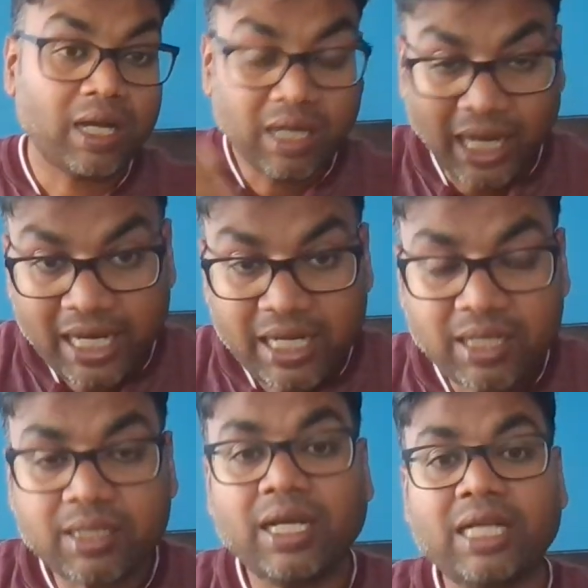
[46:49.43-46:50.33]

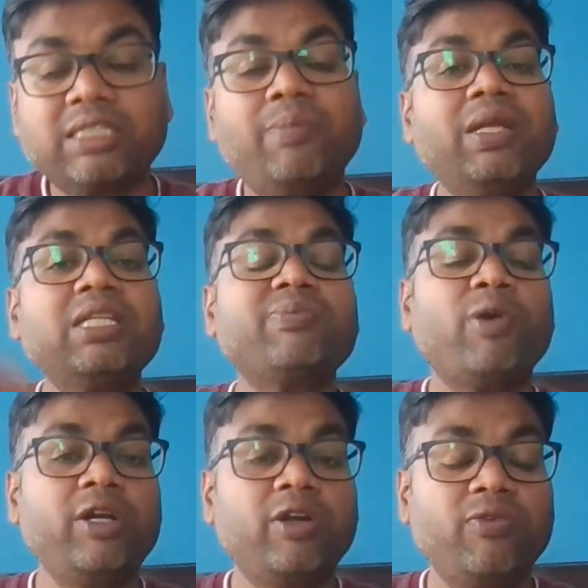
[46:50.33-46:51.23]
client acceptance
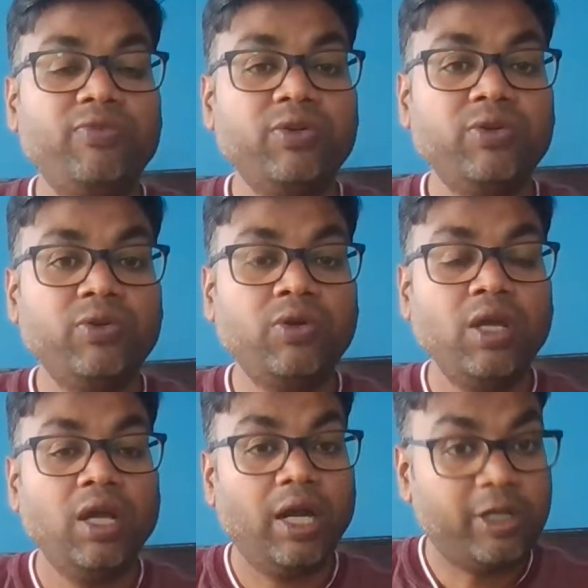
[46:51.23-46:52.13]
point of view,
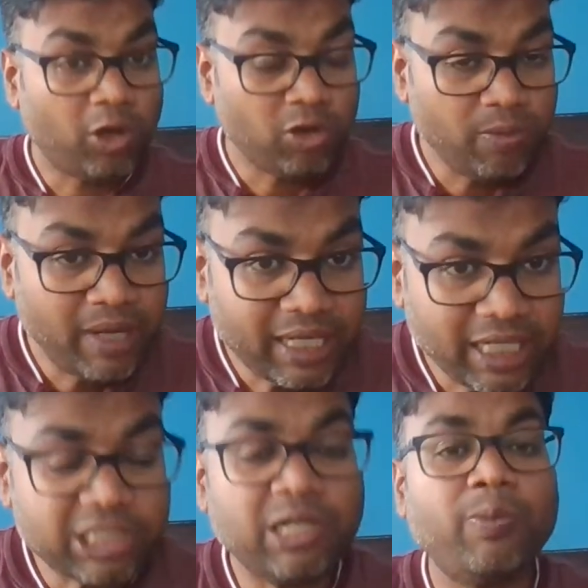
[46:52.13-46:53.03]

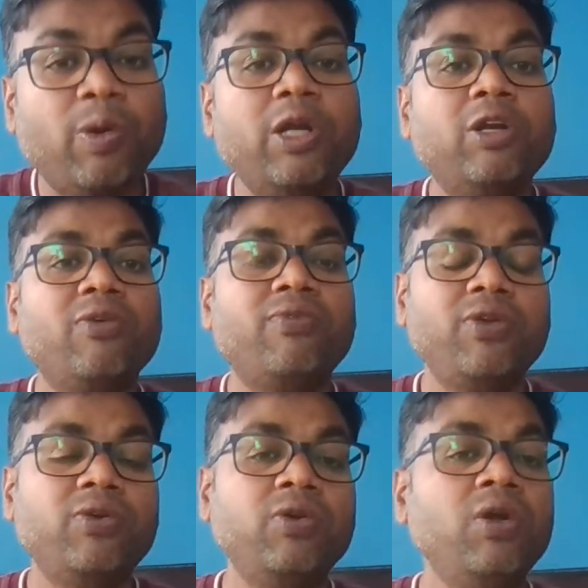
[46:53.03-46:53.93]
documentation point of
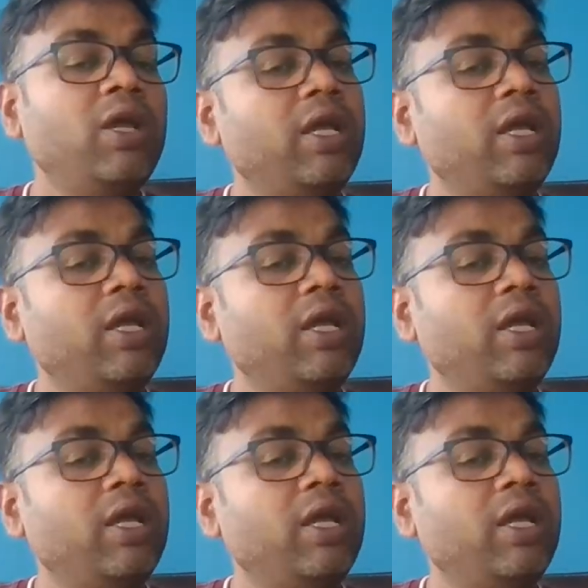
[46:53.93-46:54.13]
view.